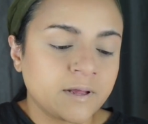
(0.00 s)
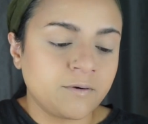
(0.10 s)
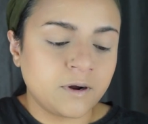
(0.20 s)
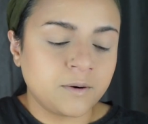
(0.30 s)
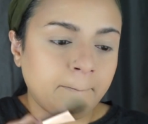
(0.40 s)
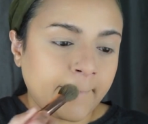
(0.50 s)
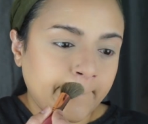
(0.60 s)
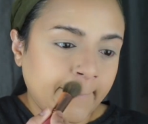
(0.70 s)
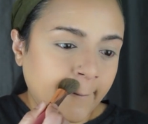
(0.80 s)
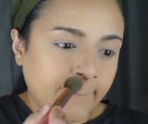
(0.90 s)
around my
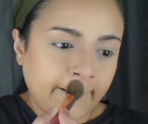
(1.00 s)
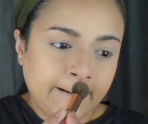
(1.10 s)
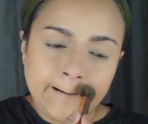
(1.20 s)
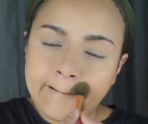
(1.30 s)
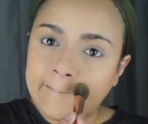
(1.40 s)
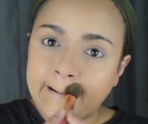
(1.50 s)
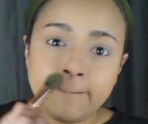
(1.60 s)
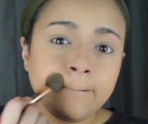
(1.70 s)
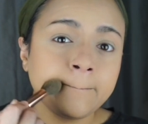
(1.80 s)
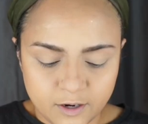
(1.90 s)
mouth area as
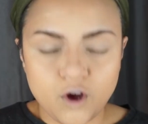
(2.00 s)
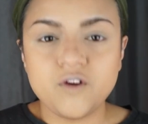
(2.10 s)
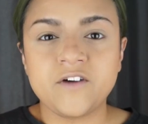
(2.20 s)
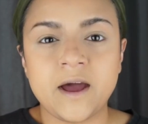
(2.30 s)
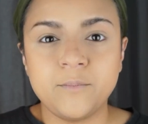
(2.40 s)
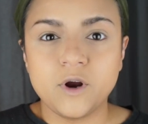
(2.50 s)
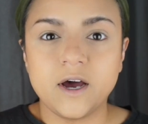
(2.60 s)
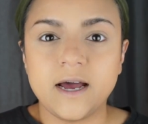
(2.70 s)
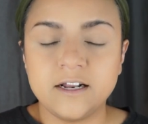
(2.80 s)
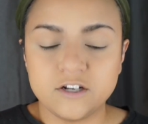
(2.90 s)
well. Go off
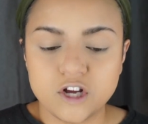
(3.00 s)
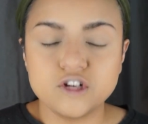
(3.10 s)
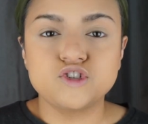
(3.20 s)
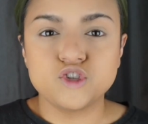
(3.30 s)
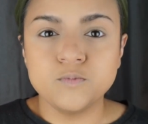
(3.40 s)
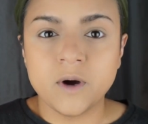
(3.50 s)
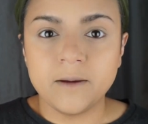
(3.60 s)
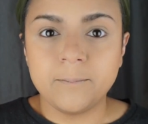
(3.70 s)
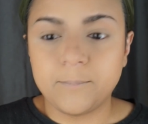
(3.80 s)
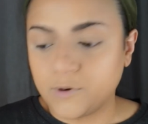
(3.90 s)
camera and do
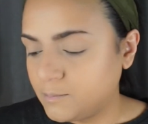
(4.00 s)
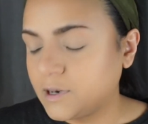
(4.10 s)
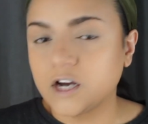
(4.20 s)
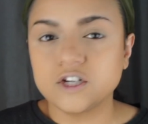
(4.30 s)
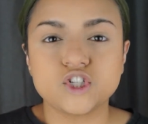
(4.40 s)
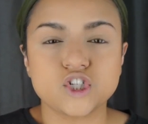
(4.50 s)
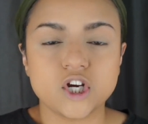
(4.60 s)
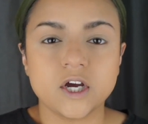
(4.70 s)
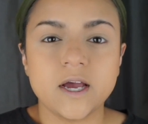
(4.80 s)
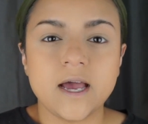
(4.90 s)
my blush,
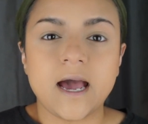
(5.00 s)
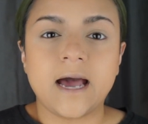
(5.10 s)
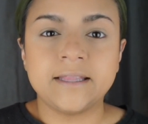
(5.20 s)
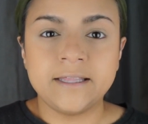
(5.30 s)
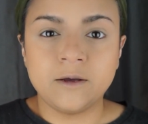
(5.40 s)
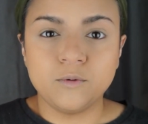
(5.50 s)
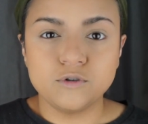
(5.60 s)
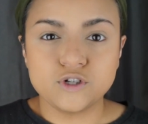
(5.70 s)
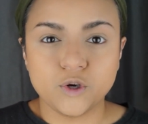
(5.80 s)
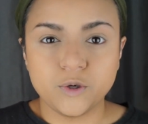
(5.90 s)
and then I will
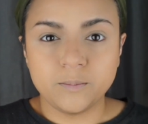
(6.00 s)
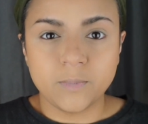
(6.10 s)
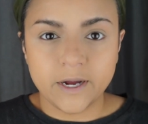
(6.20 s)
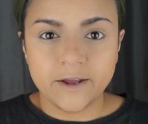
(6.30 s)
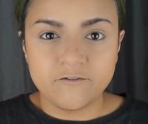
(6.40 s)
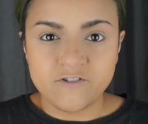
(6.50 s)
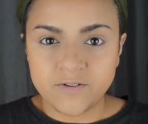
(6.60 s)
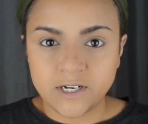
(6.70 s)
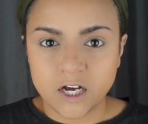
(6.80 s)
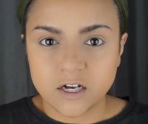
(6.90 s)
show you my
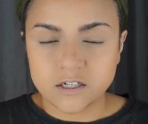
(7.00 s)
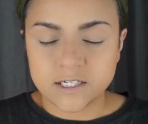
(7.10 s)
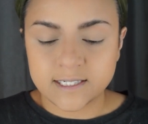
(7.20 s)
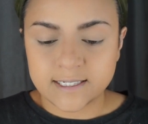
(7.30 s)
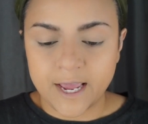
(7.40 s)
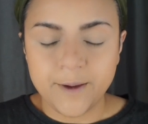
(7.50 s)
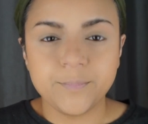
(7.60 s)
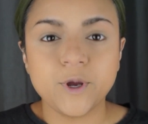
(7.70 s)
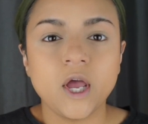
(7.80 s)
very last step.